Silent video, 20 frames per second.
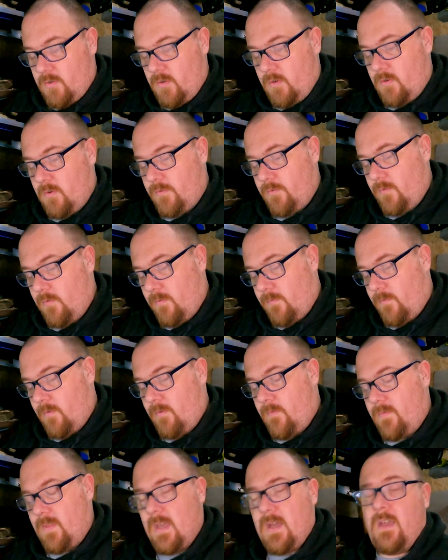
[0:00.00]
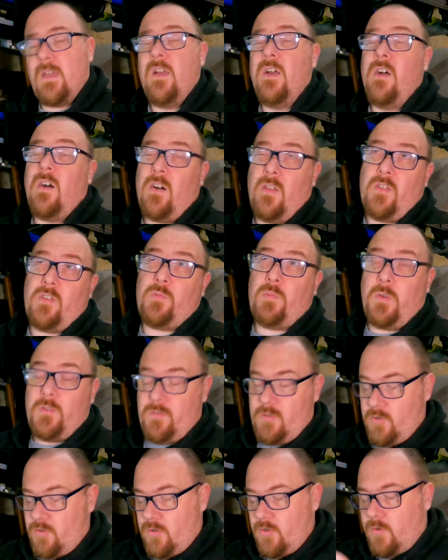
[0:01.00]
sure you go through the front of the eye. Although I suppose
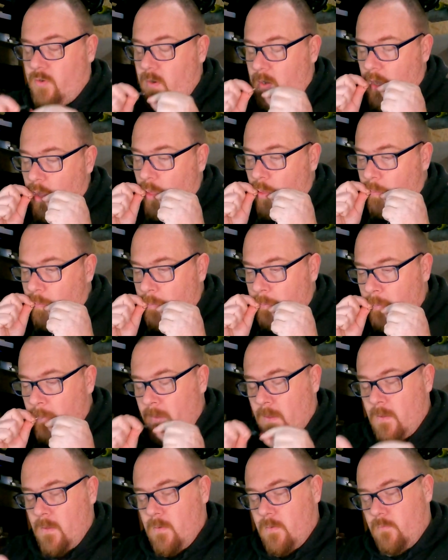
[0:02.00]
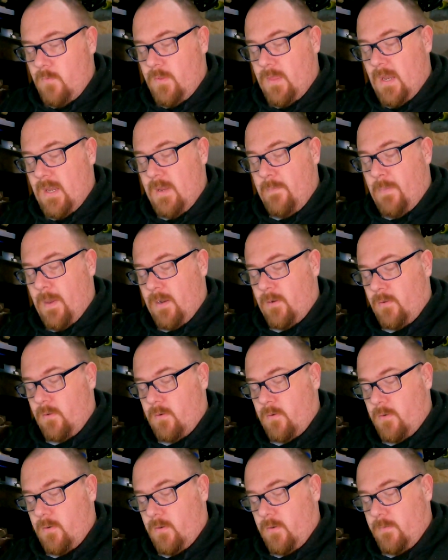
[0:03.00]
you should with any pennel
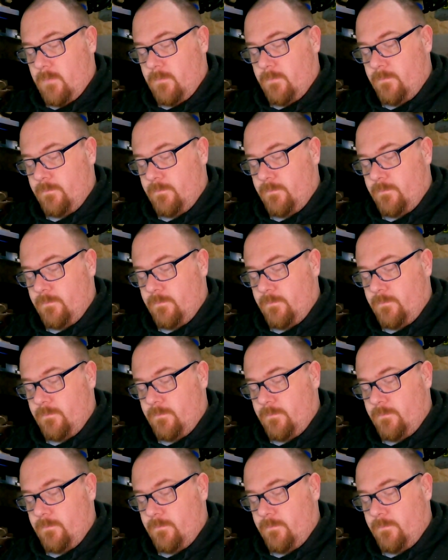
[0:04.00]
hook.